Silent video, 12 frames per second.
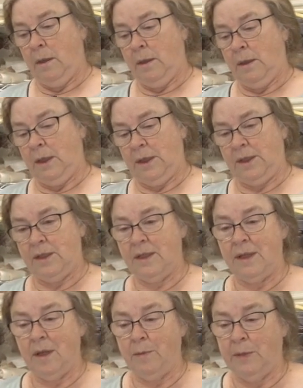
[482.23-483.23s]
The next
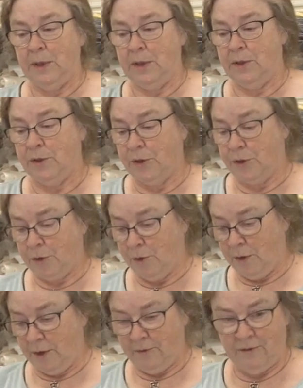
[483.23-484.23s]
step is to
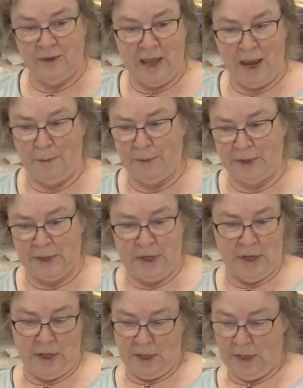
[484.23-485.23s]
score the flaps
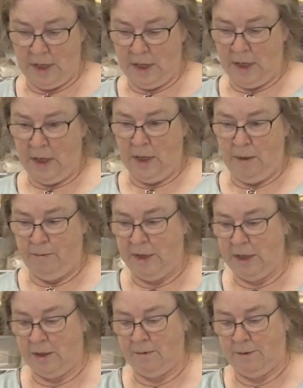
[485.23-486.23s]

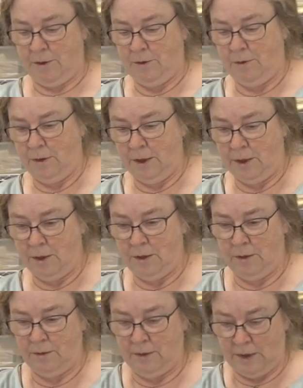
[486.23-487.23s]
because what you're going to
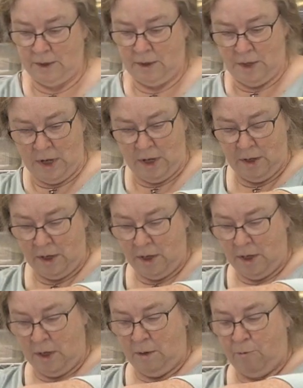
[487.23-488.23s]
do is
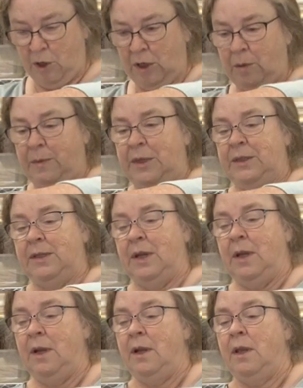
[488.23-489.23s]
bring up the
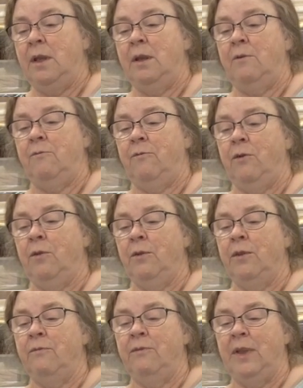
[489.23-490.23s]
side and
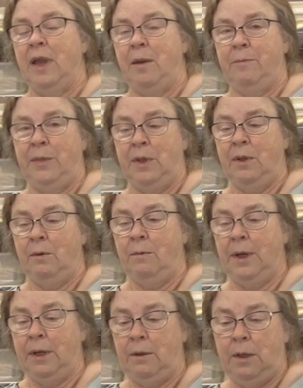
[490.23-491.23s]
fold the flap
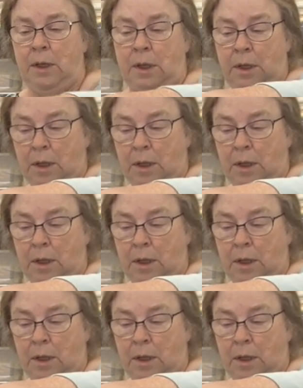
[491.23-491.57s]
around